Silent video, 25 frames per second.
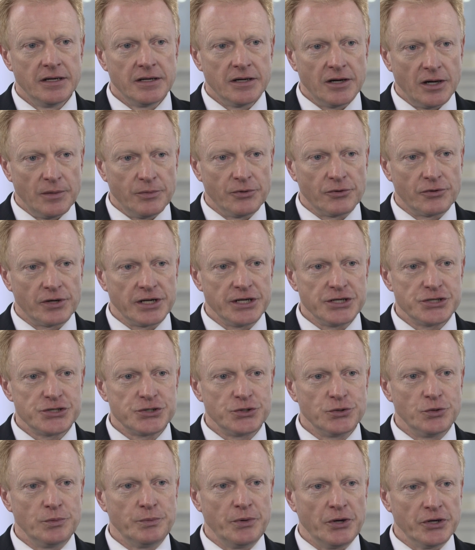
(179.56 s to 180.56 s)

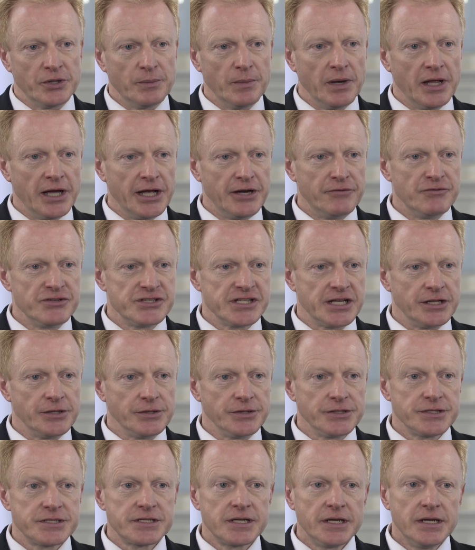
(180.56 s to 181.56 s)
operational bottom line
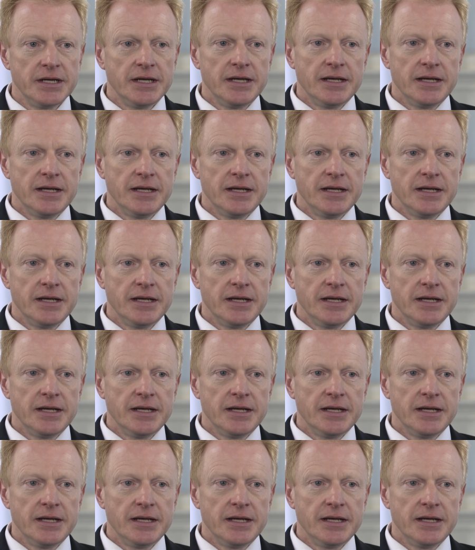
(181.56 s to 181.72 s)
results.